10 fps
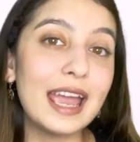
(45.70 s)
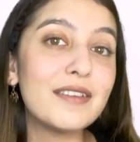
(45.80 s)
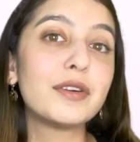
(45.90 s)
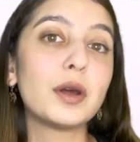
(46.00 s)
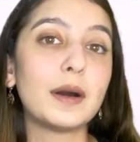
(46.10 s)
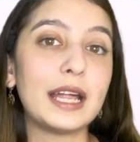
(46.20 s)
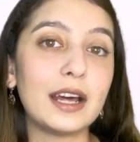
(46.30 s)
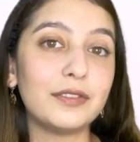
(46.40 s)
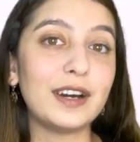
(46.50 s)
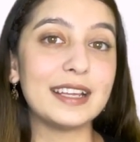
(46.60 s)
every one
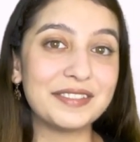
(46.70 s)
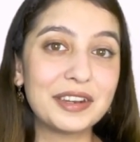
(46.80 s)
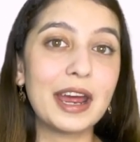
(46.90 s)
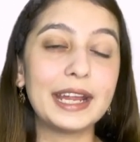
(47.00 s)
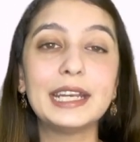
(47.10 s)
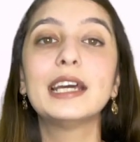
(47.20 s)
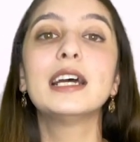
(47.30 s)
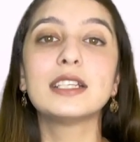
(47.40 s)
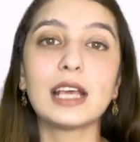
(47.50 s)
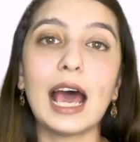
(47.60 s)
of us, right?
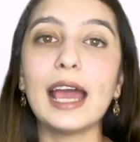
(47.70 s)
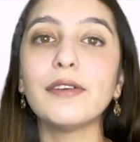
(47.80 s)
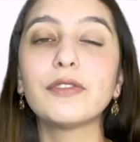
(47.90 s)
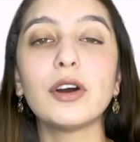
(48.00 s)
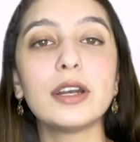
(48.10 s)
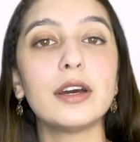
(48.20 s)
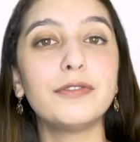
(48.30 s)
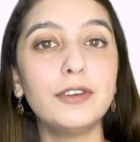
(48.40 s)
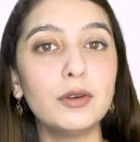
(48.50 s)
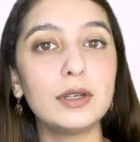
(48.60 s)
So I have got a
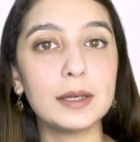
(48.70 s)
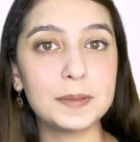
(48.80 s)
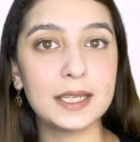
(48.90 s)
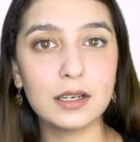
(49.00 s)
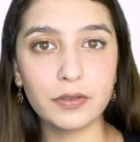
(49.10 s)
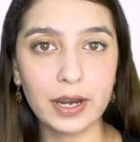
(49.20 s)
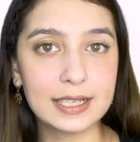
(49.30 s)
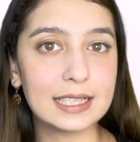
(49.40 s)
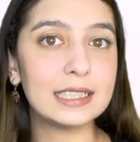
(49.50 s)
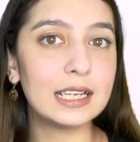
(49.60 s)
few tips and
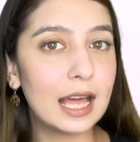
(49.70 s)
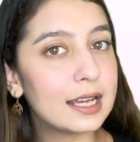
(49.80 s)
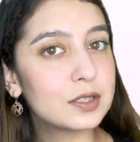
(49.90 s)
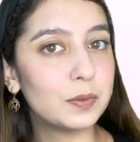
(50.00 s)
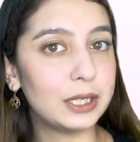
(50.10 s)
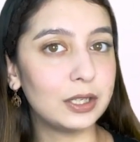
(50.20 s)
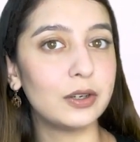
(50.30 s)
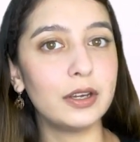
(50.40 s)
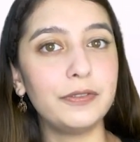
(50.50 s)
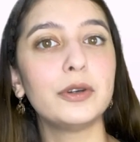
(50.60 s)
tricks in the last video
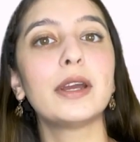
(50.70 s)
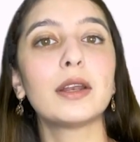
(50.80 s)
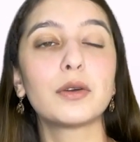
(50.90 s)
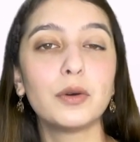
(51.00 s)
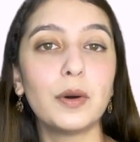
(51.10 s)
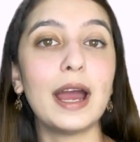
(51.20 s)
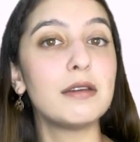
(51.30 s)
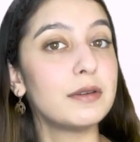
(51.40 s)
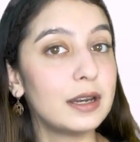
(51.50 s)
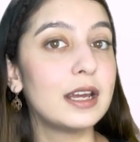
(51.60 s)
if you can go
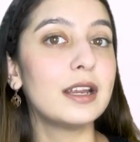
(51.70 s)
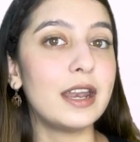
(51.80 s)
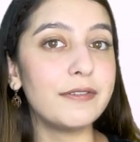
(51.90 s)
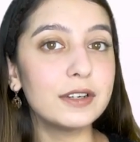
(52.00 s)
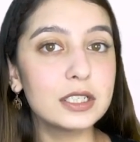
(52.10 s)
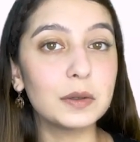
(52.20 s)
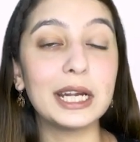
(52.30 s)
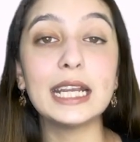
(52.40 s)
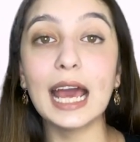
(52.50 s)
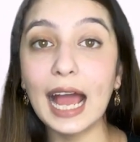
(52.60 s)
and refer to it.